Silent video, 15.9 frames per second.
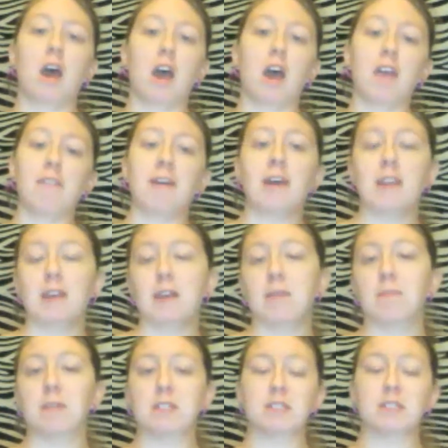I've had
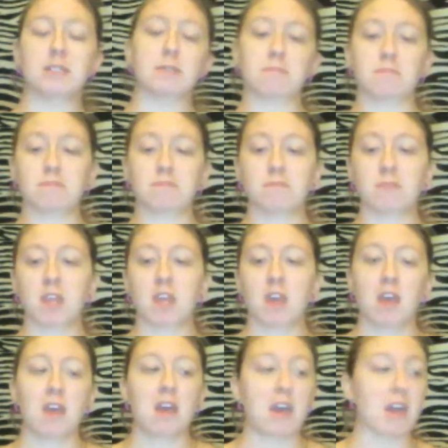enemies.
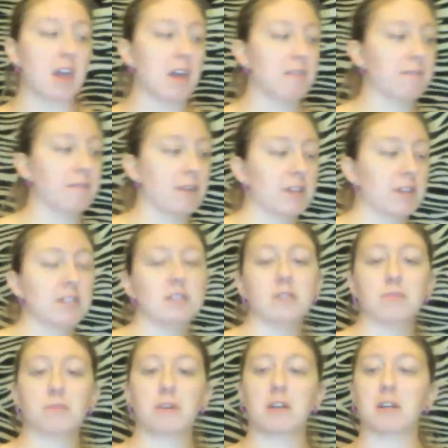I have
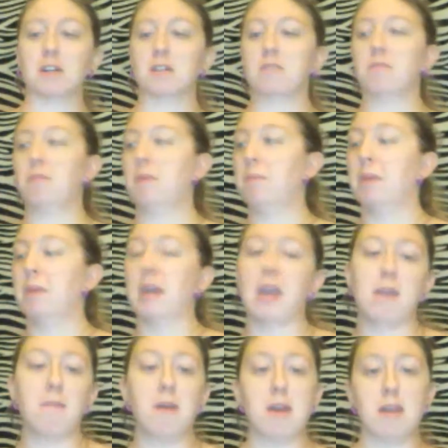friends where we
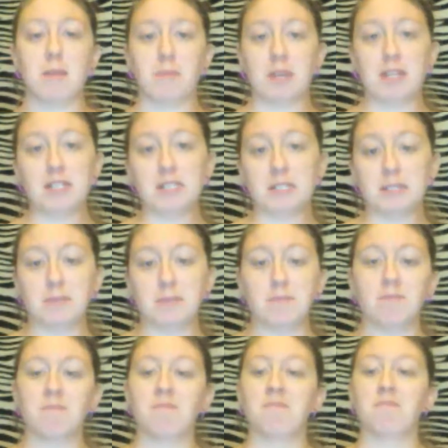became enemies
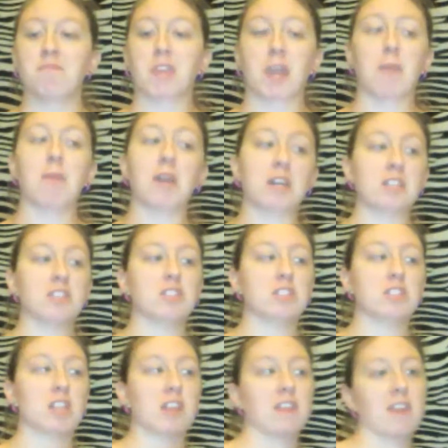
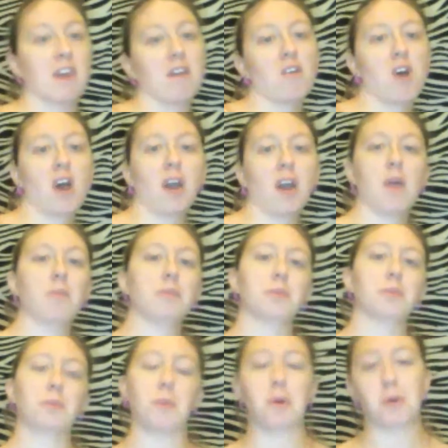because they hung out
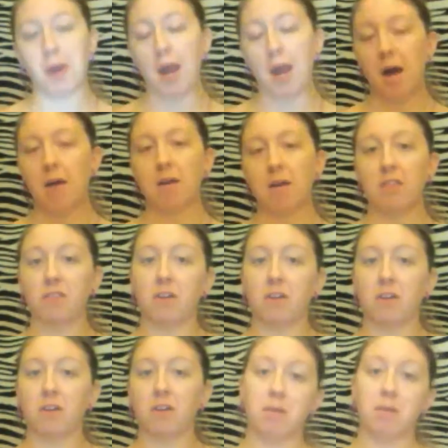with the wrong crowd and
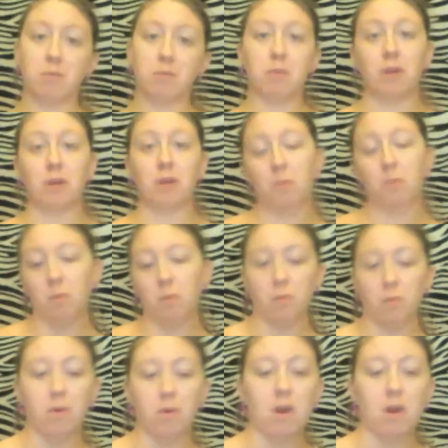thought they were really cool